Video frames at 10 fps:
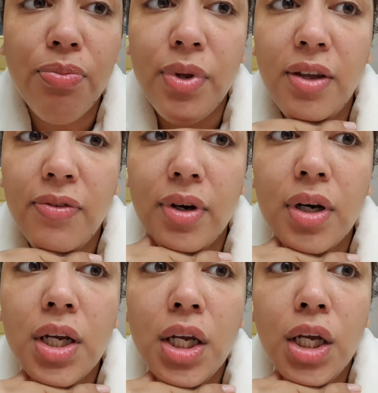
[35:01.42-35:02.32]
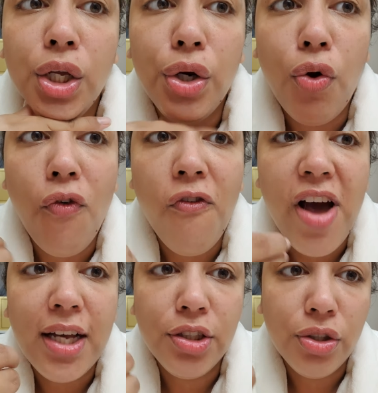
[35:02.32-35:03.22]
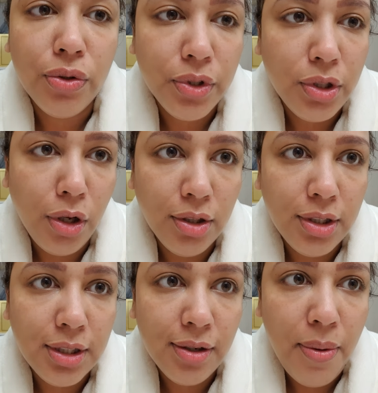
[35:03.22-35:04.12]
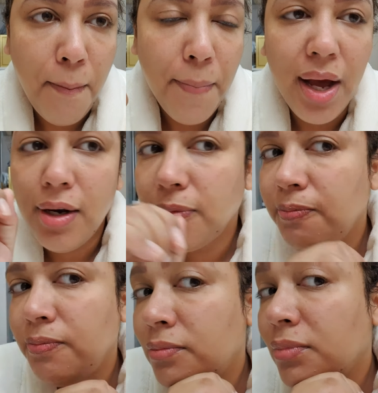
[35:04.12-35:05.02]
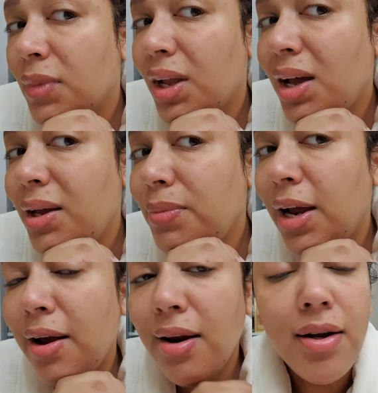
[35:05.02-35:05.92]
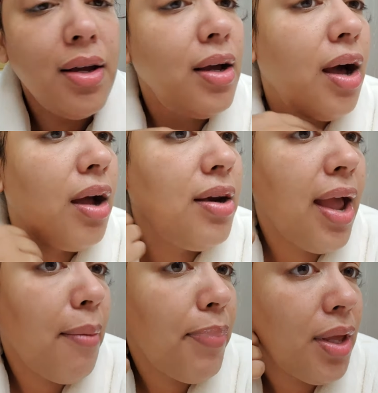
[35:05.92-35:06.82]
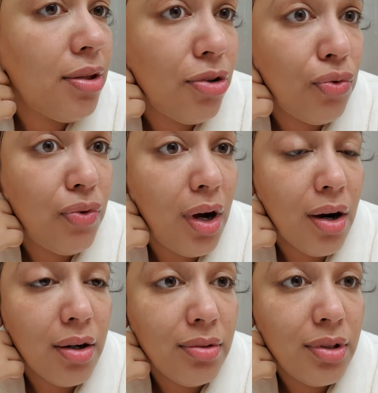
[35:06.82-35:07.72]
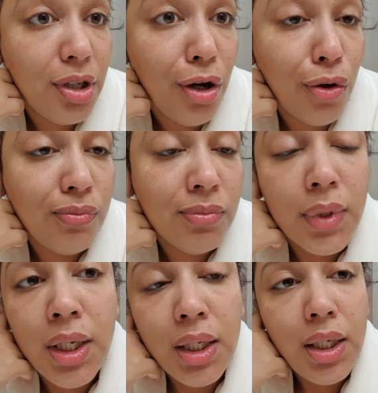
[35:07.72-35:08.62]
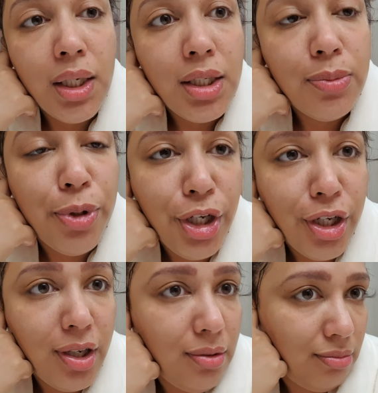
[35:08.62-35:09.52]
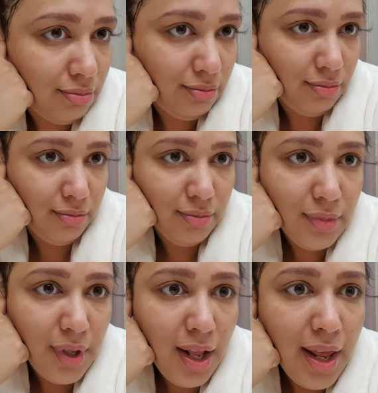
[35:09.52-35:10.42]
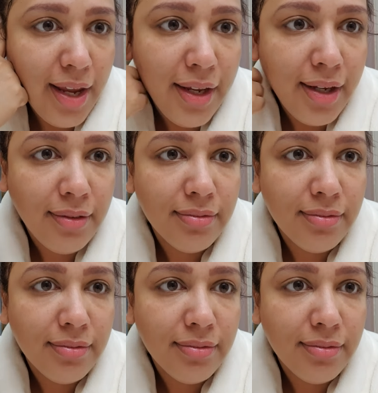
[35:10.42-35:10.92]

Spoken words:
me even, you know, faster results. But I'm not unhappy so far, so it's pretty good. I like it.